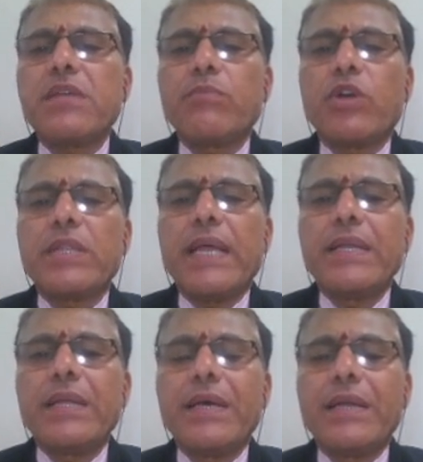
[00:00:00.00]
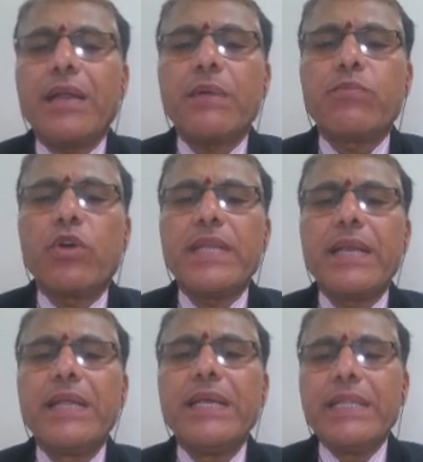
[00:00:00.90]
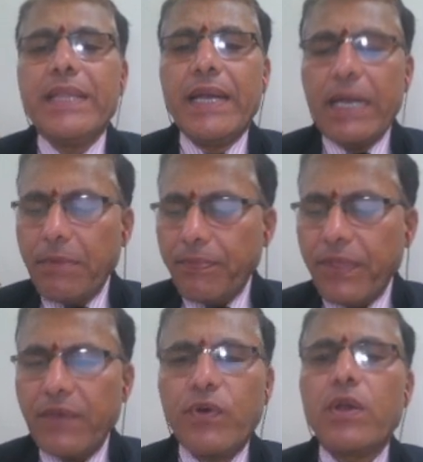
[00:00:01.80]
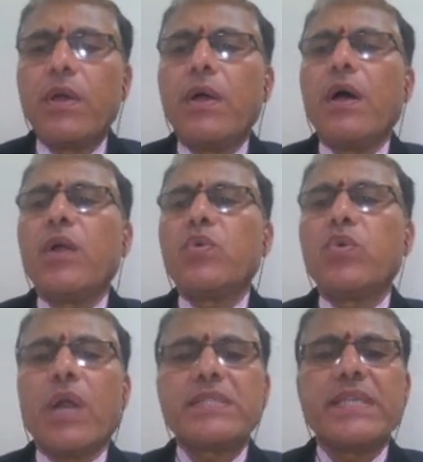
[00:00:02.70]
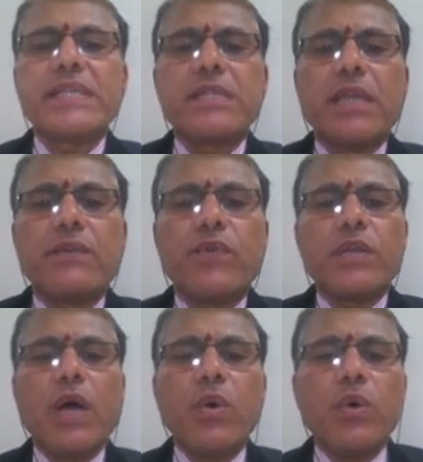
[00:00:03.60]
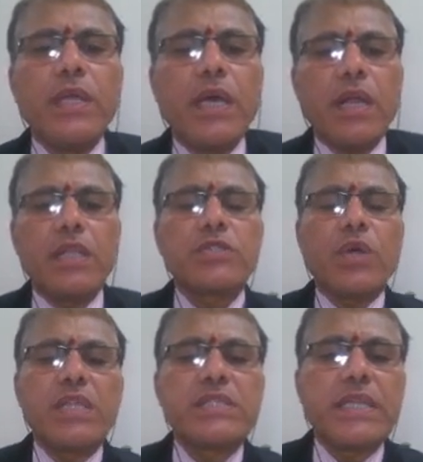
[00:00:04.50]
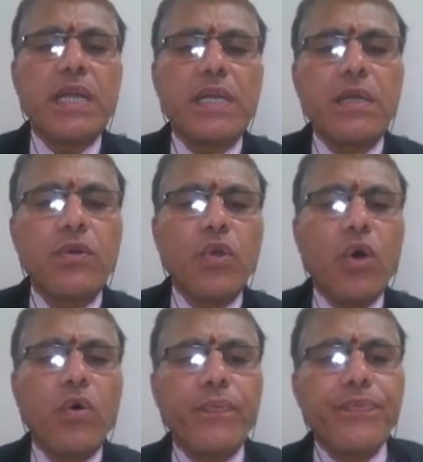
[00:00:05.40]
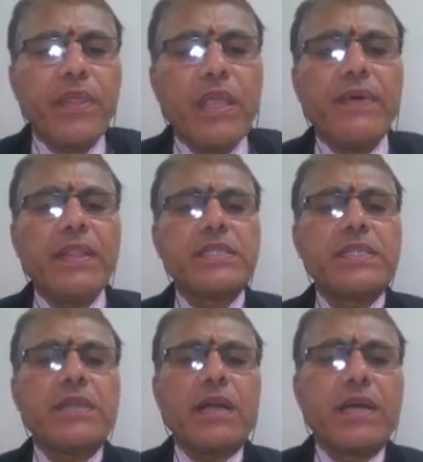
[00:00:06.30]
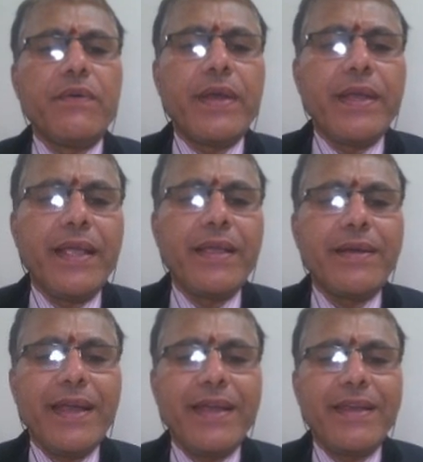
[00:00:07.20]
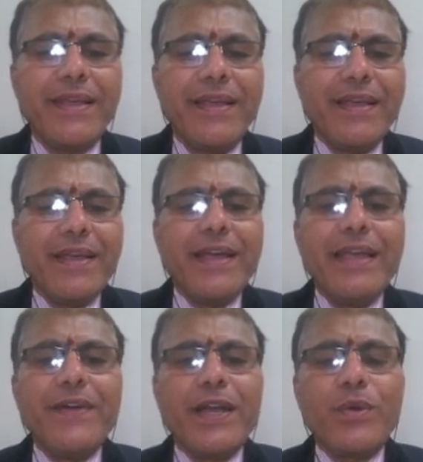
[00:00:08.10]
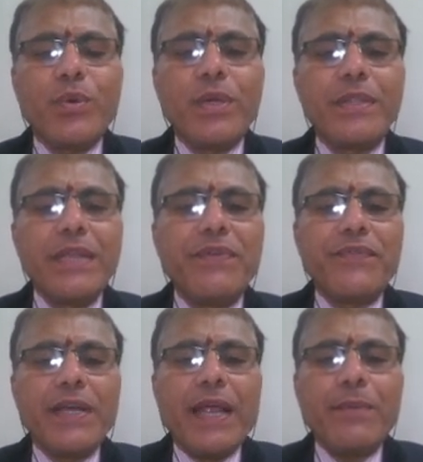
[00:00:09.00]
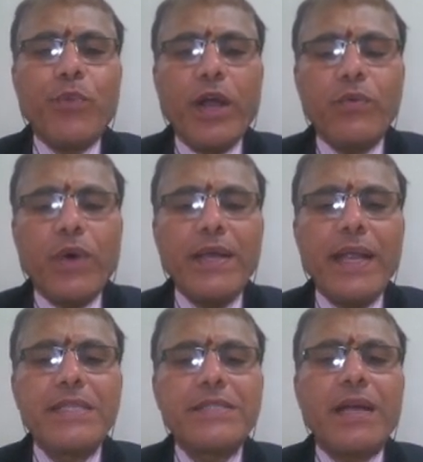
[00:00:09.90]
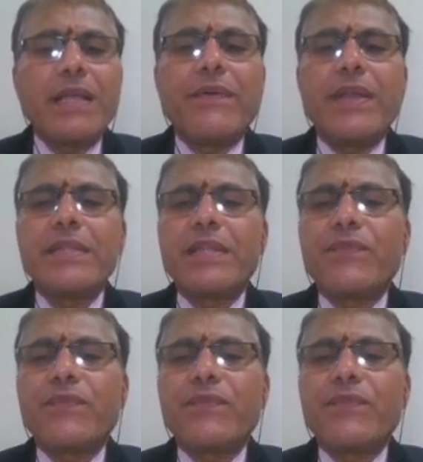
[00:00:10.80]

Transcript: is not more than 300 mm. Therefore, 206. Therefore, now here also I'll say that no, even this is not governing, right? Even 359.19 is not governing.